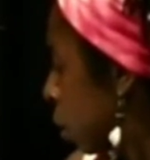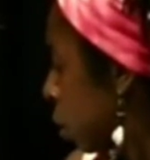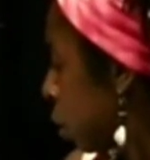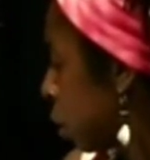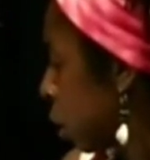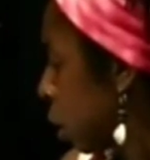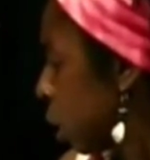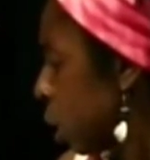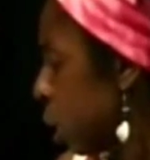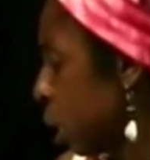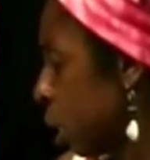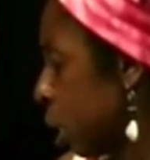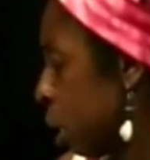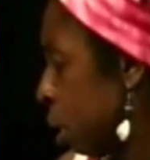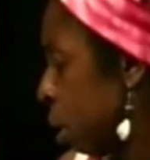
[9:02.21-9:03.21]

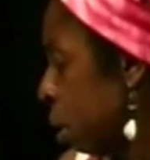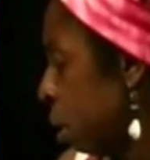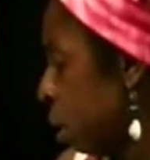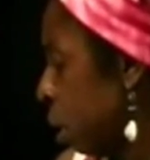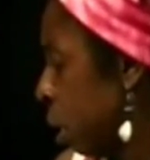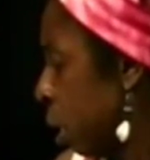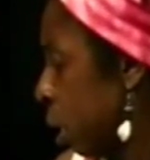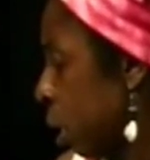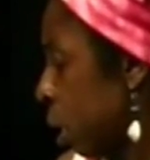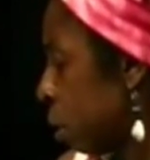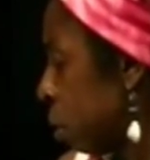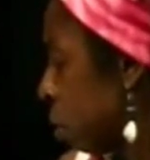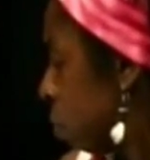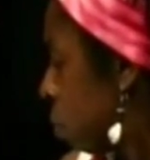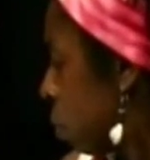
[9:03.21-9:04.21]
she
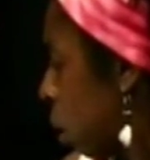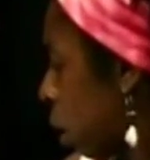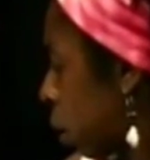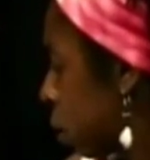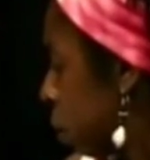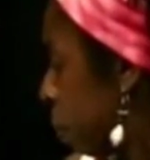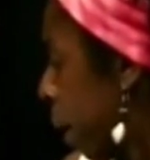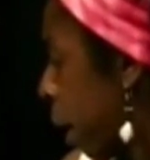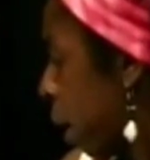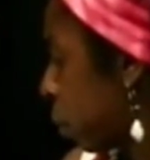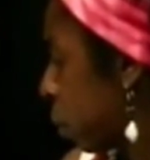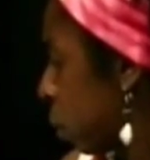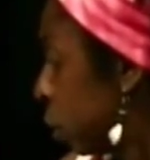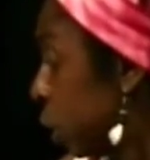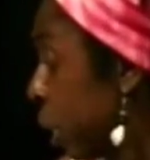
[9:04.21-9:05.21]
talks
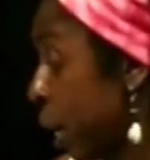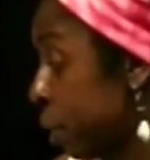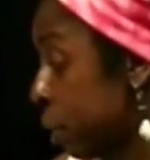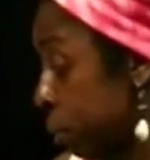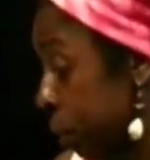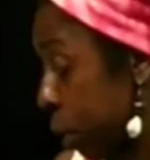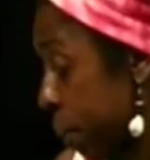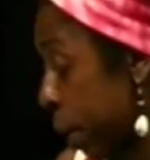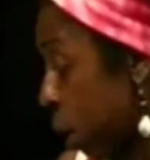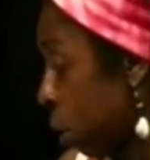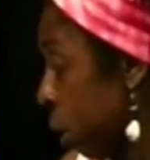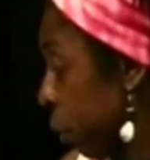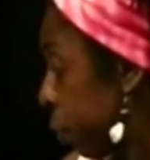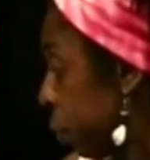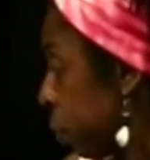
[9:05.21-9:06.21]
about, she has something about
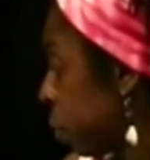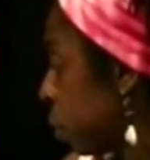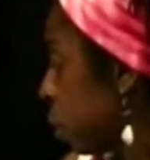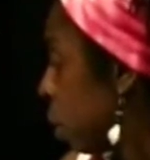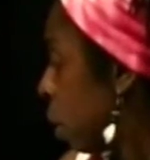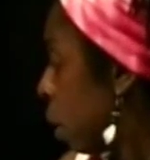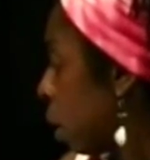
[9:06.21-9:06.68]
altars,